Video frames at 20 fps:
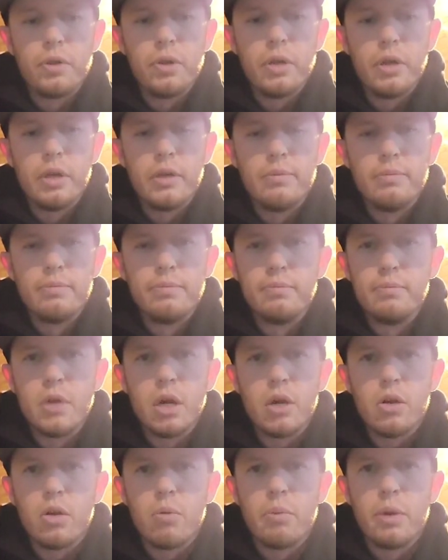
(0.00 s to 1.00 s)
I'm
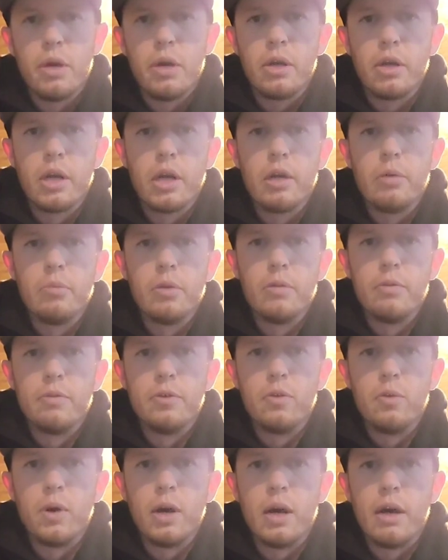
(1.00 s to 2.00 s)
not going to be on Cumberland
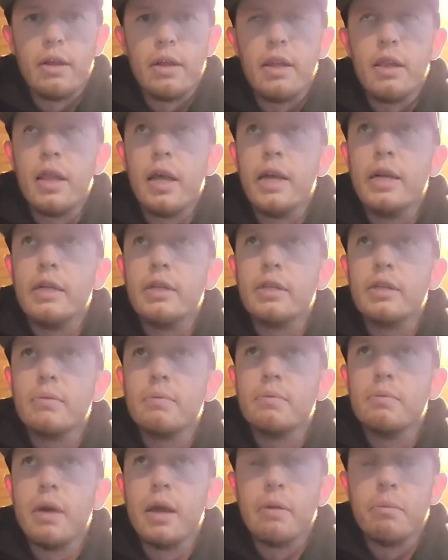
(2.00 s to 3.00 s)
for a while. That
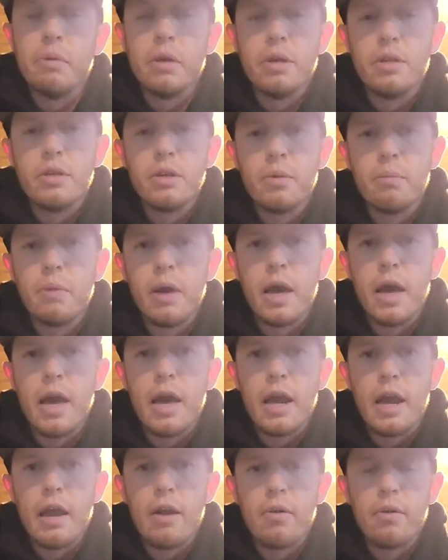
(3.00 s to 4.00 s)
lake's made me so
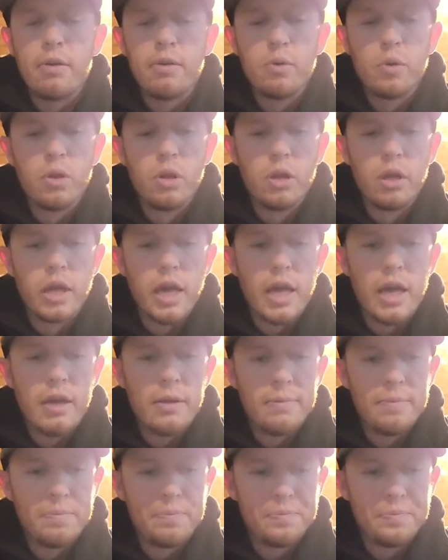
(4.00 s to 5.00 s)
mad I don't even want to look at
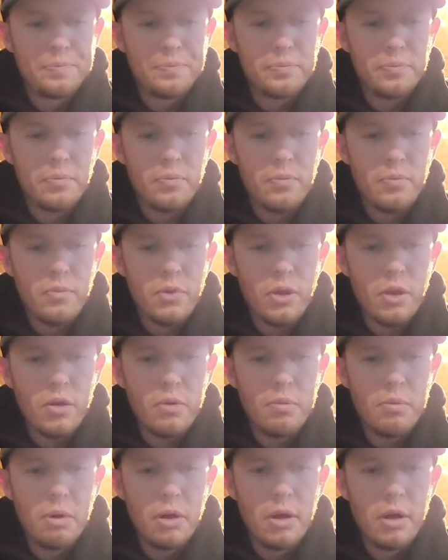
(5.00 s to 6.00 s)
it.
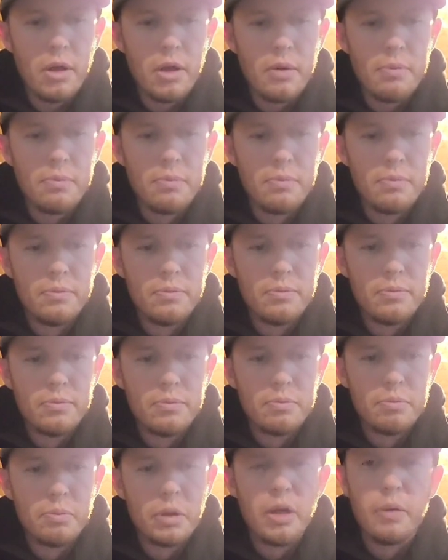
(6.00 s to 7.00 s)
But
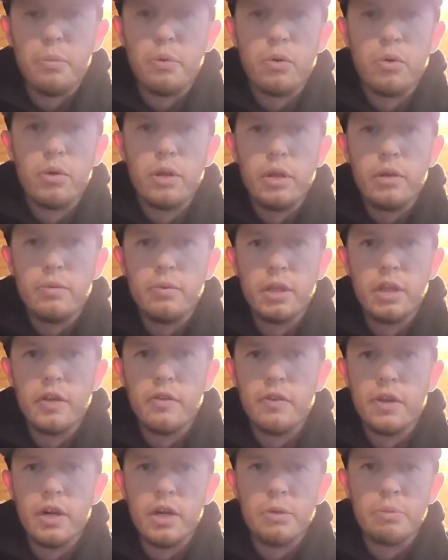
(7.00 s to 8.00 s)
people that
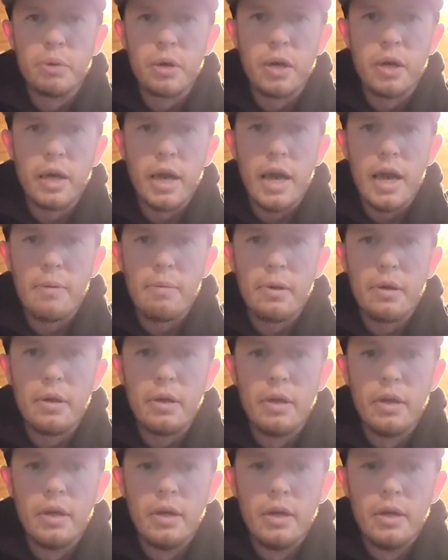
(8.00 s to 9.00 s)
live there is probably
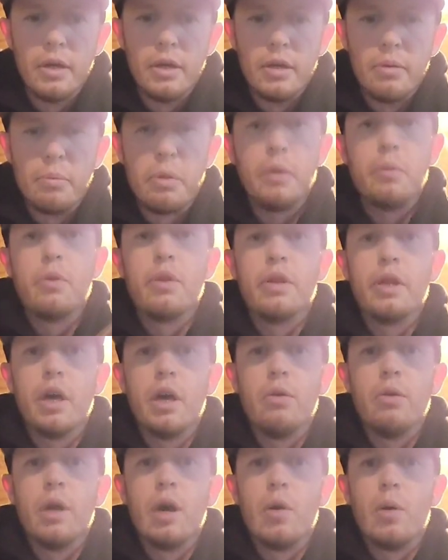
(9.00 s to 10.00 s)
happy. People that
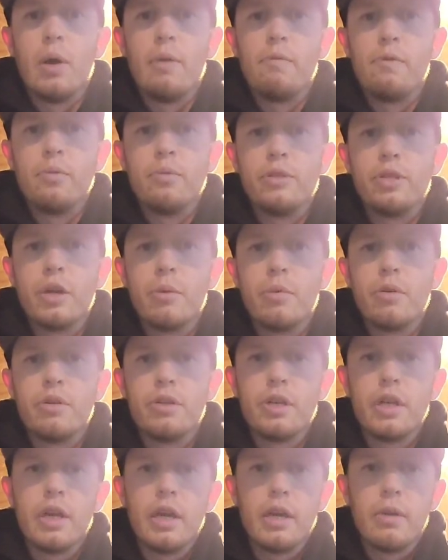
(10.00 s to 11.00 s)
don't know, I'm from
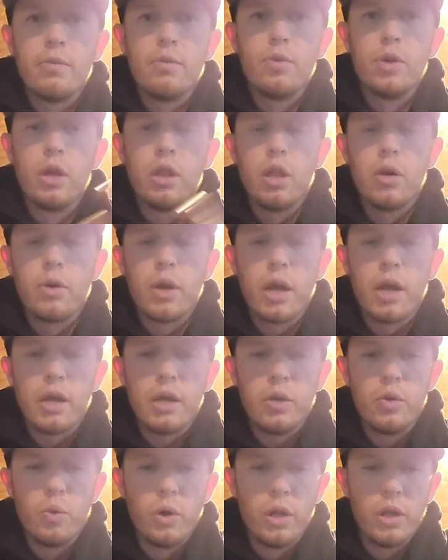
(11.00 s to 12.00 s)
Somerset,
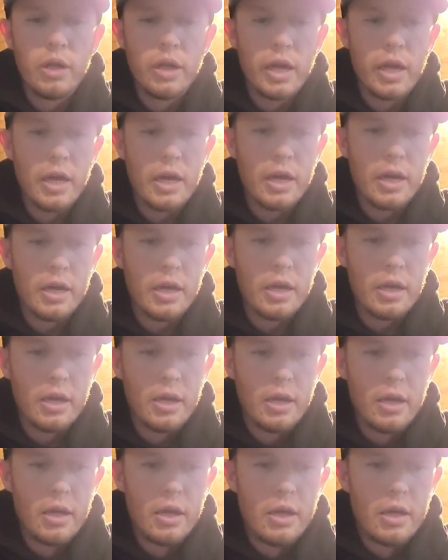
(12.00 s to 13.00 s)
relocated to Whitley County,
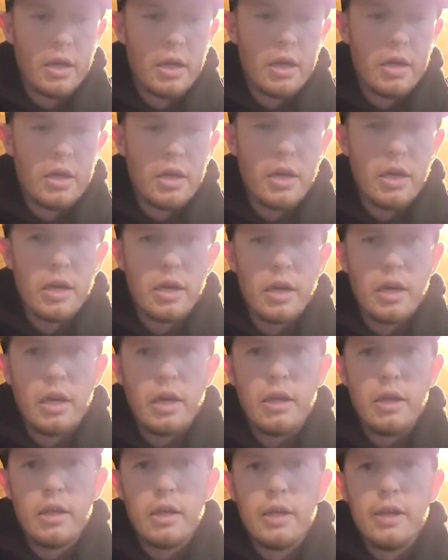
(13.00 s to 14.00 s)

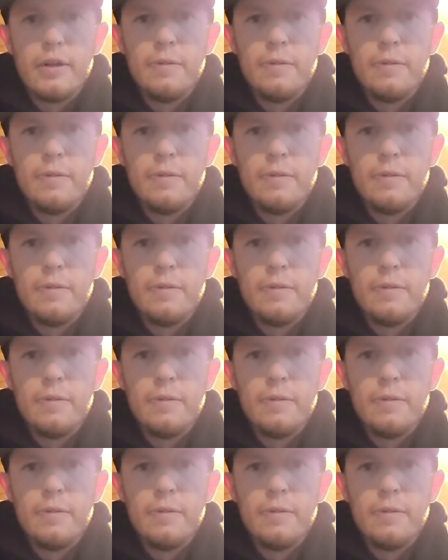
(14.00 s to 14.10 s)
Kentucky.